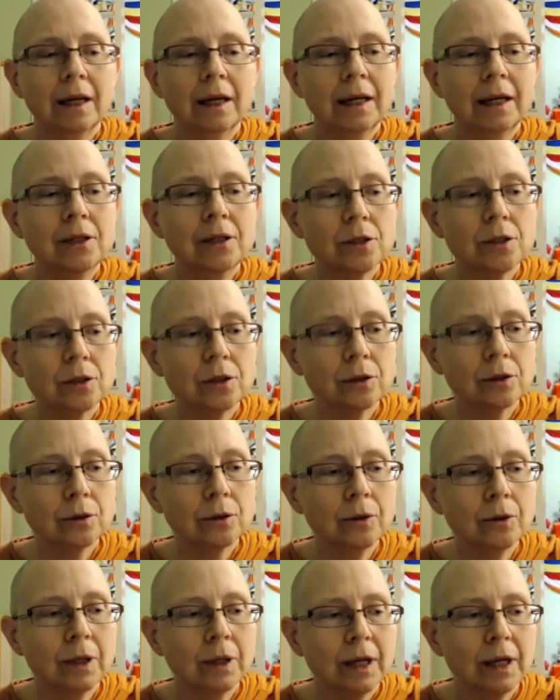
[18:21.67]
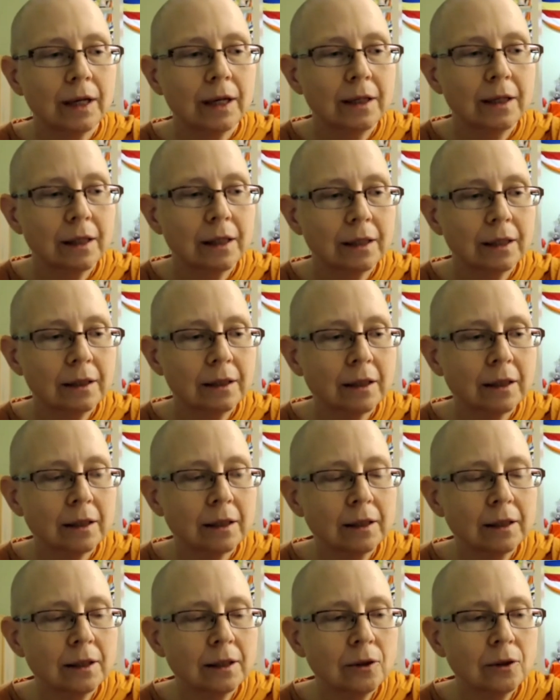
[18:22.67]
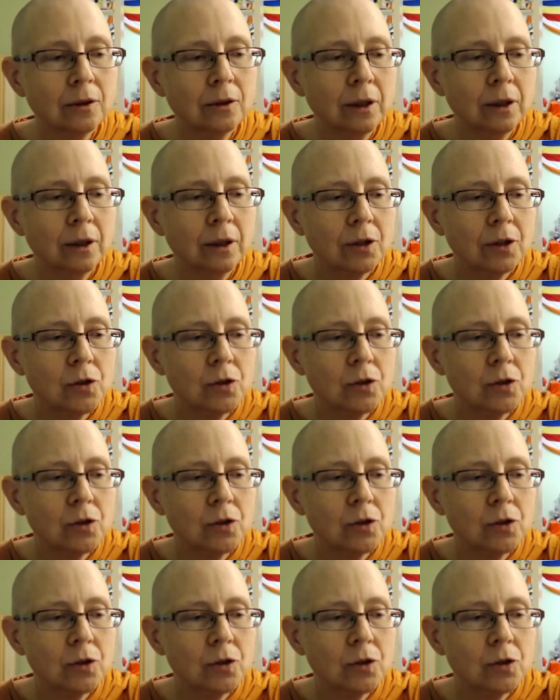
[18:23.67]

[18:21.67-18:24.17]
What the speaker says: into the little